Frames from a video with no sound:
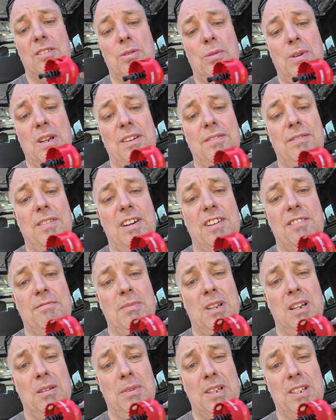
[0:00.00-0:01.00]

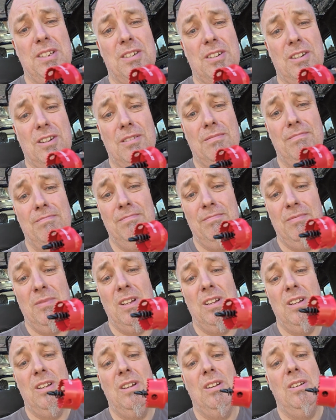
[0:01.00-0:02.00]
25mm
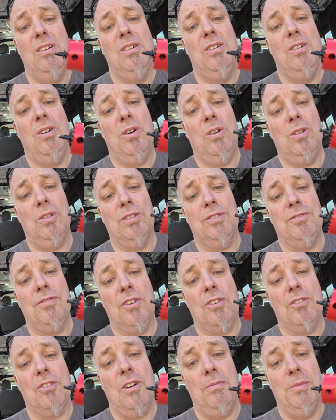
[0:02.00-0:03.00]
holes
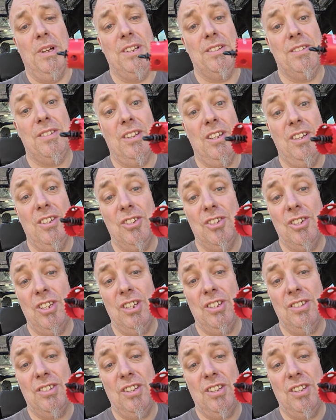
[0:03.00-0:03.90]
for grommets in sheet